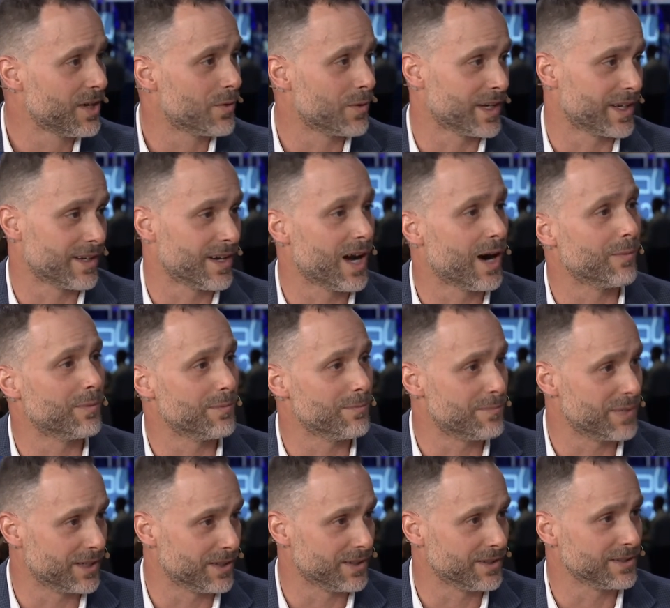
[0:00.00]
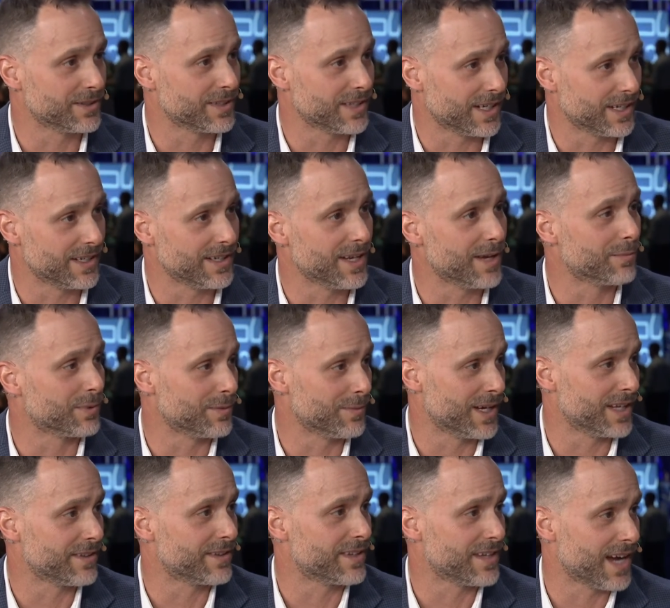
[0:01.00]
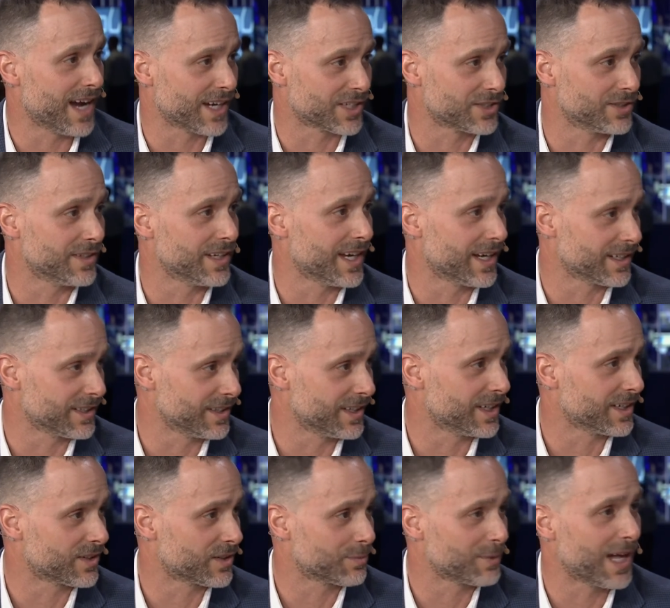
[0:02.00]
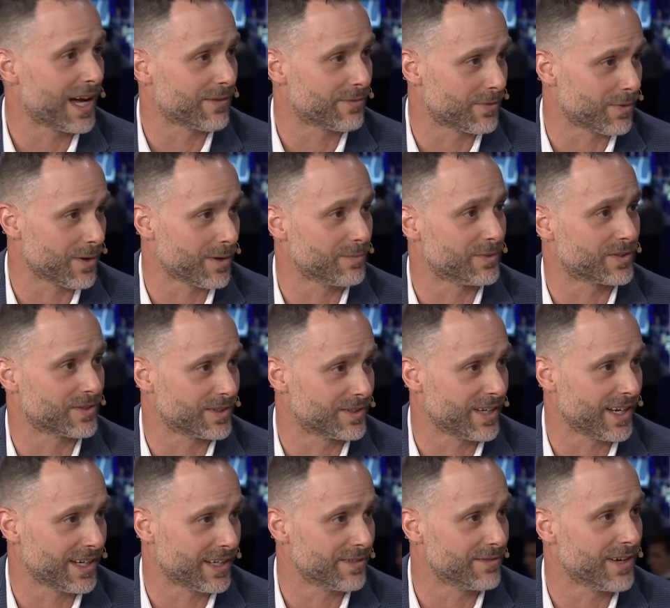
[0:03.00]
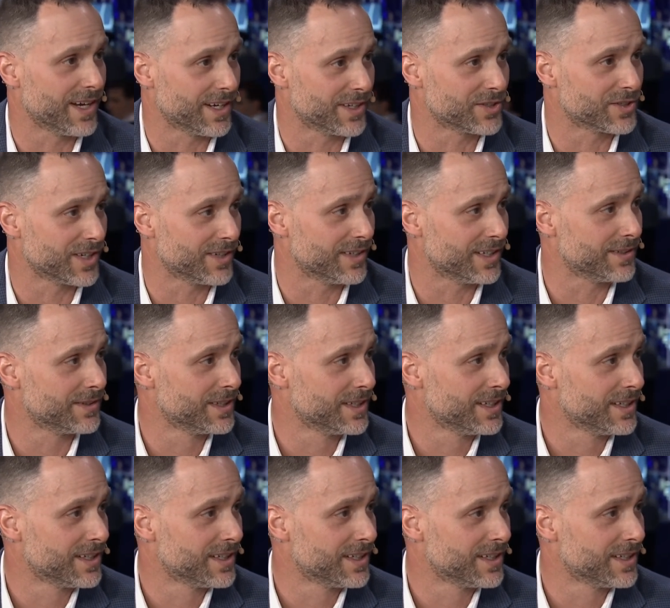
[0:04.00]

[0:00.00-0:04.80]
we can help them build and implement the actual analytics platforms to take advantage of it.